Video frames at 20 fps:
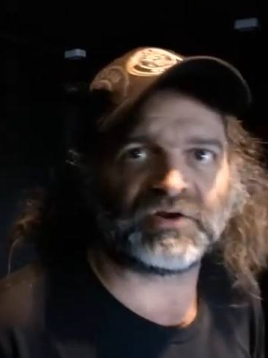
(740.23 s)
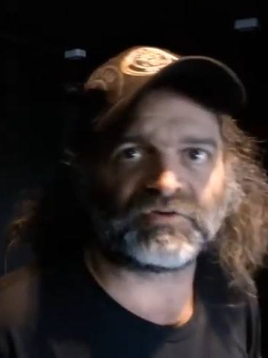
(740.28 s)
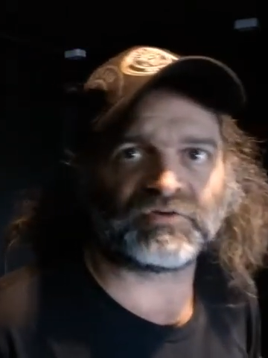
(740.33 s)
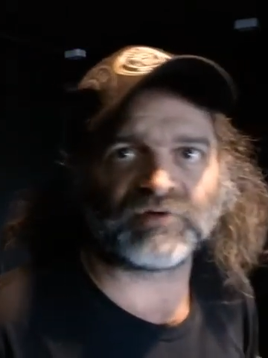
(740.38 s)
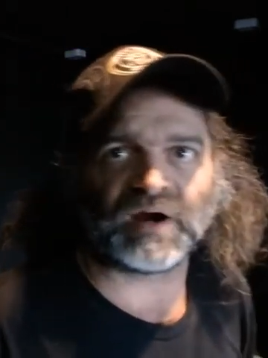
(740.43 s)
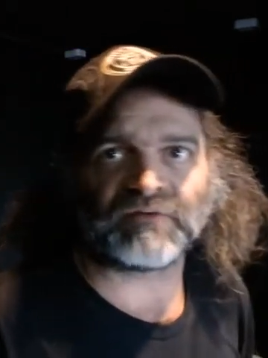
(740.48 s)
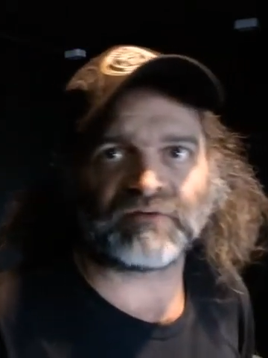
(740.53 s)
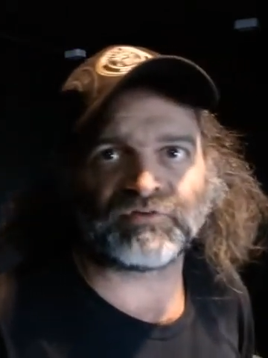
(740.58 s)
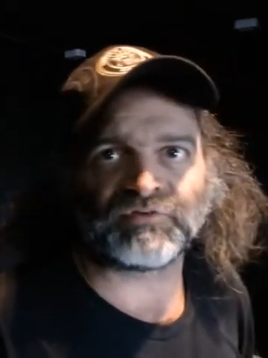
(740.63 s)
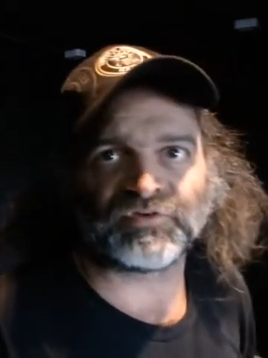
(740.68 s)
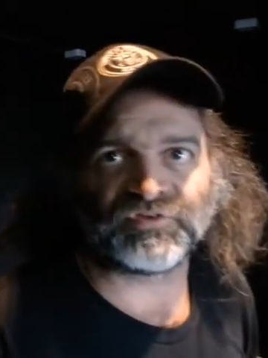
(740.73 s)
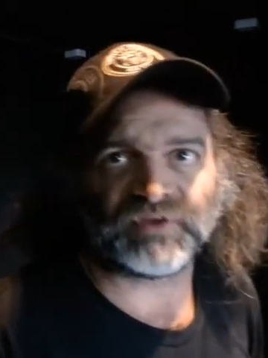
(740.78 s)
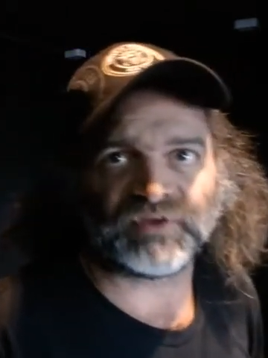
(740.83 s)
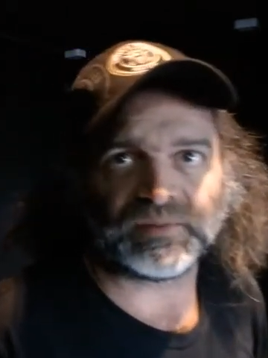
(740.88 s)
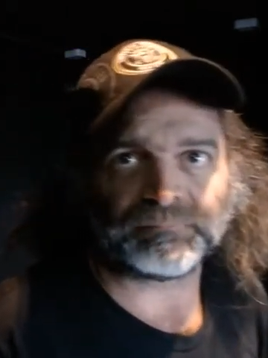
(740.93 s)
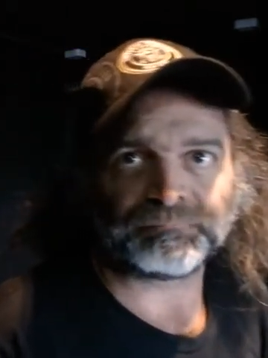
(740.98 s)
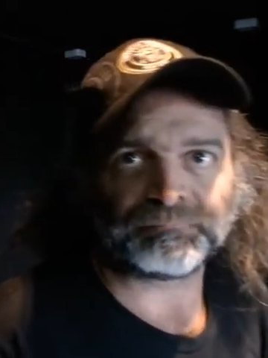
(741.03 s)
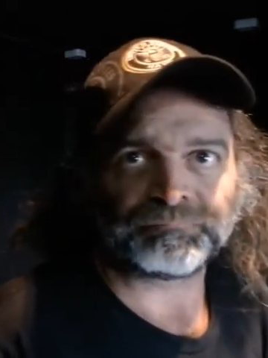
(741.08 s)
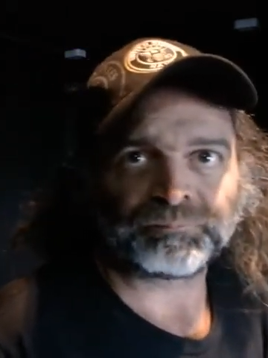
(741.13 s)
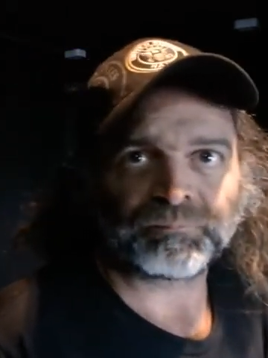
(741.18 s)
the driver's seat.
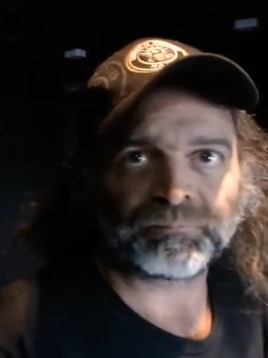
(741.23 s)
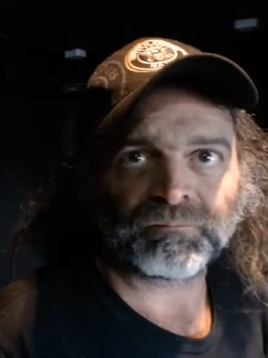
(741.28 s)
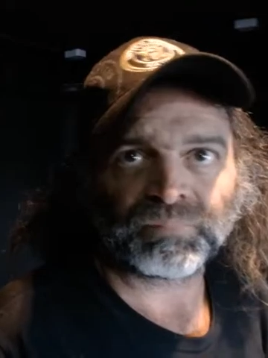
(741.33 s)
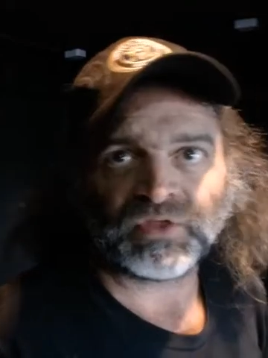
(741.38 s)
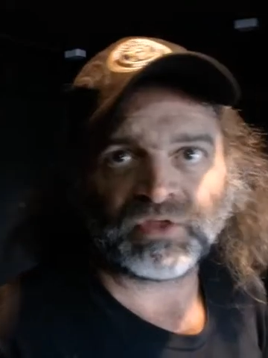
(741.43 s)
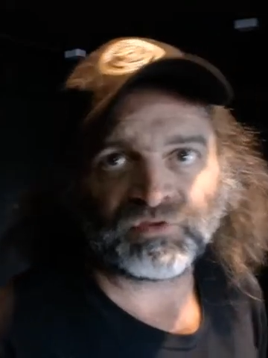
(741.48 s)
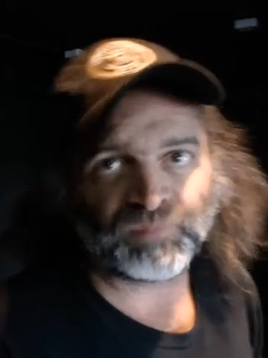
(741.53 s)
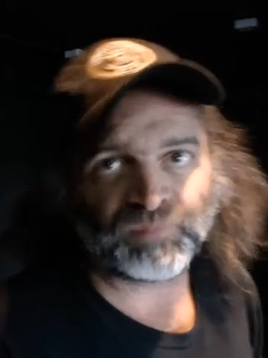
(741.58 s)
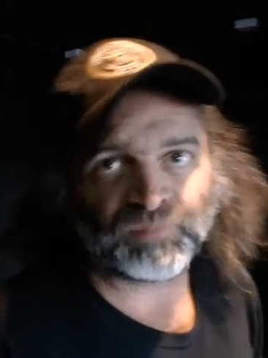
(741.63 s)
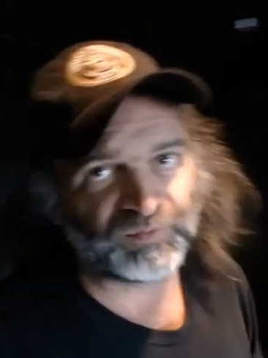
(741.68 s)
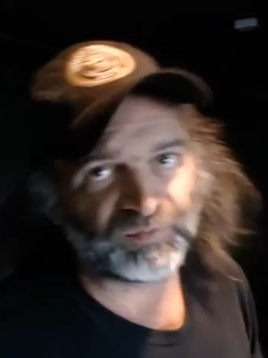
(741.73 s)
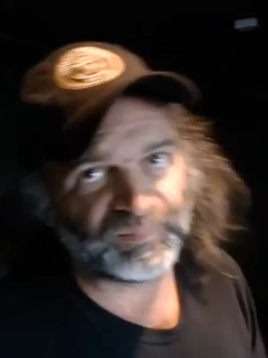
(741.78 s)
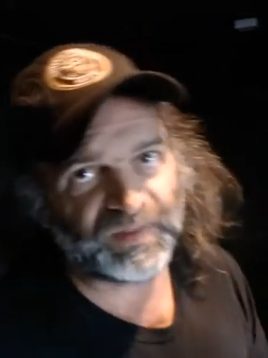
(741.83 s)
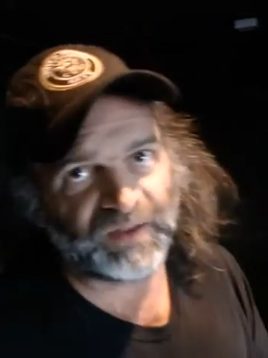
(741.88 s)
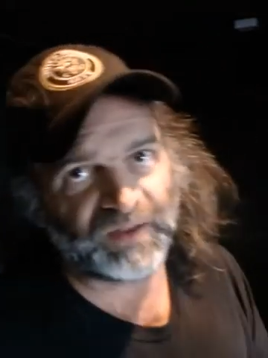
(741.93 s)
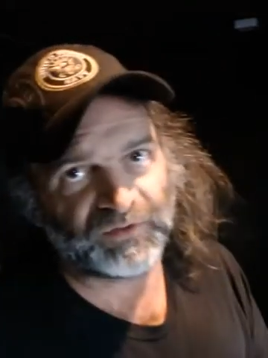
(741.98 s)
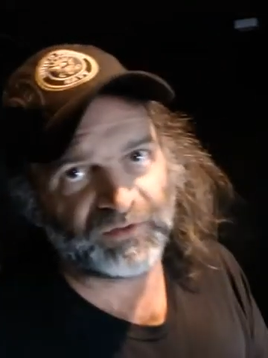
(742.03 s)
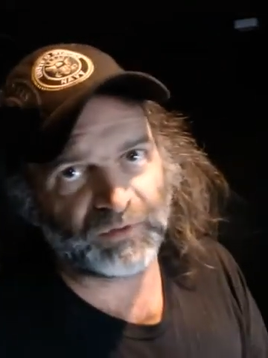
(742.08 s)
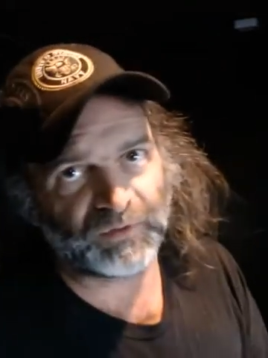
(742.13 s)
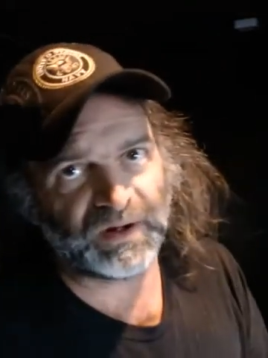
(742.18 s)
It's supposed to be
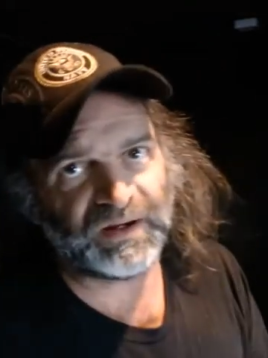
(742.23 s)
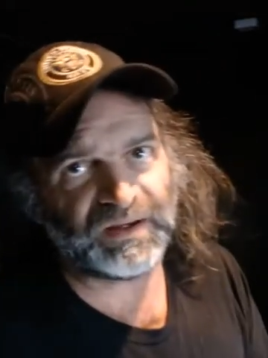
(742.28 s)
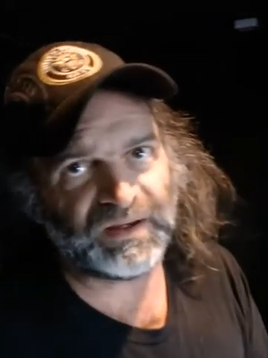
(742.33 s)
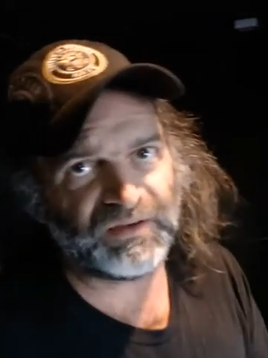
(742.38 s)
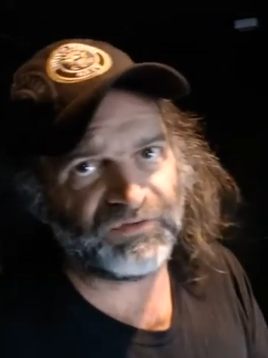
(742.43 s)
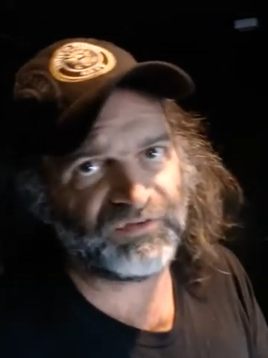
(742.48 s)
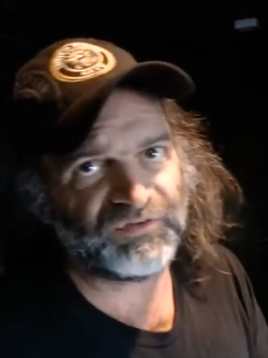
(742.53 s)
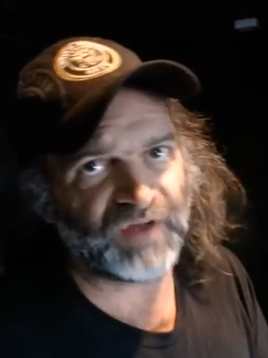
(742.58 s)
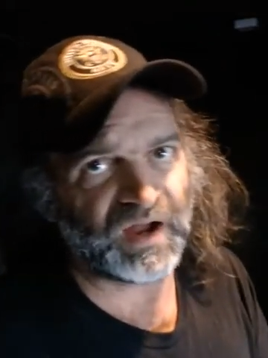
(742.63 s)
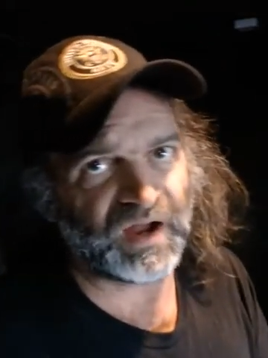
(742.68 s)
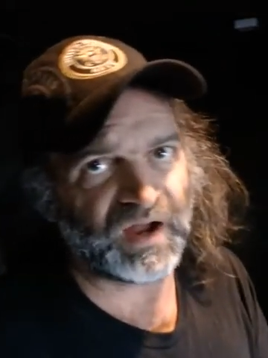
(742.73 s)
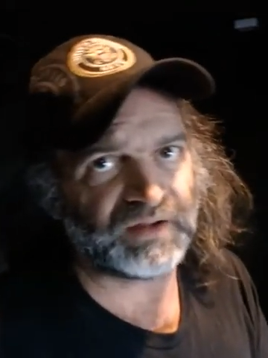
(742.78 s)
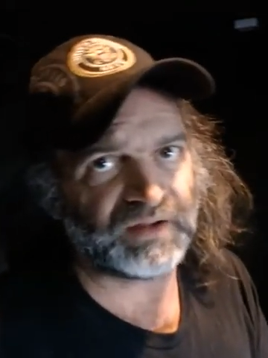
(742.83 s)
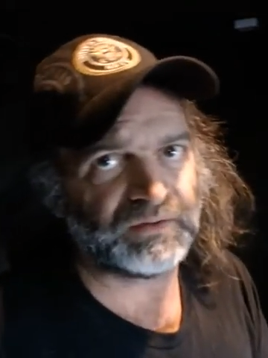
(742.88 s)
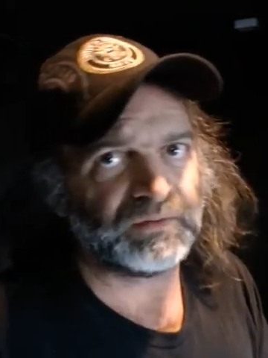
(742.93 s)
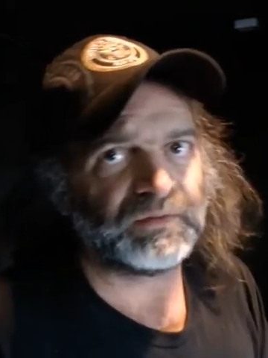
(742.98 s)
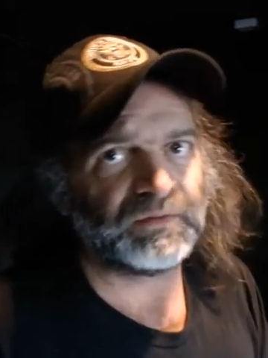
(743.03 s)
on the right side.